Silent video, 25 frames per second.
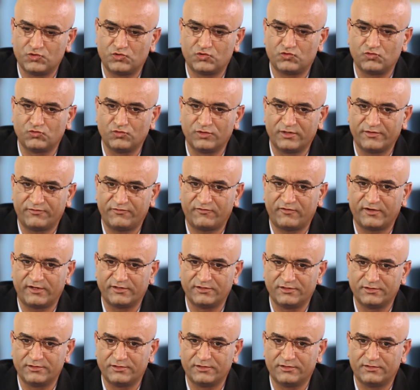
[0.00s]
to the
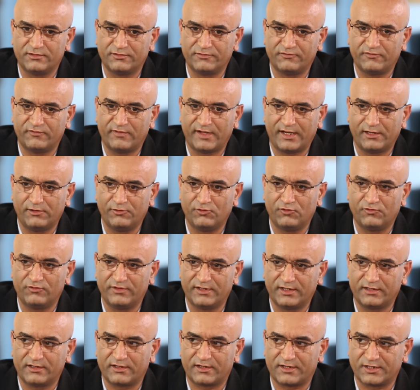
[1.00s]
fund value
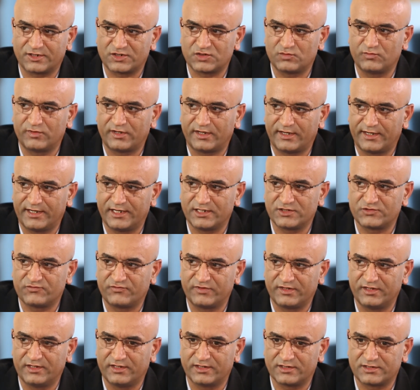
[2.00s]
that the customer has
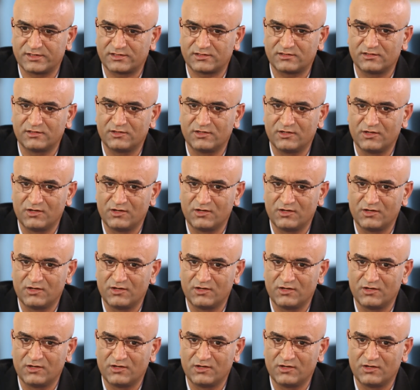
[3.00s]
with us